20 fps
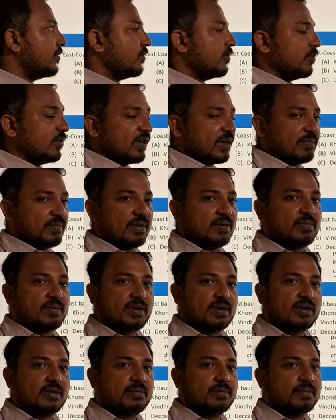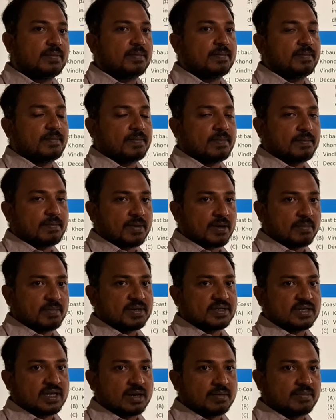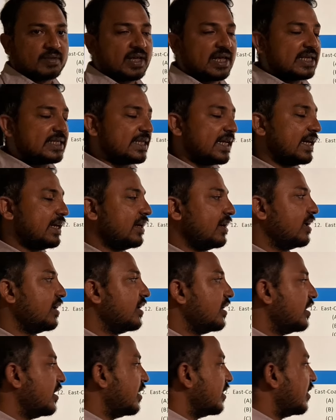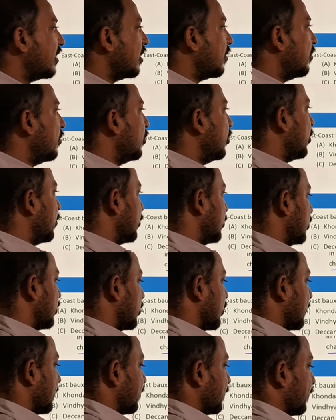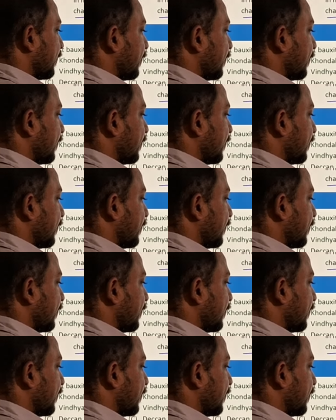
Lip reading: suitable for the formation of the SnW deposition.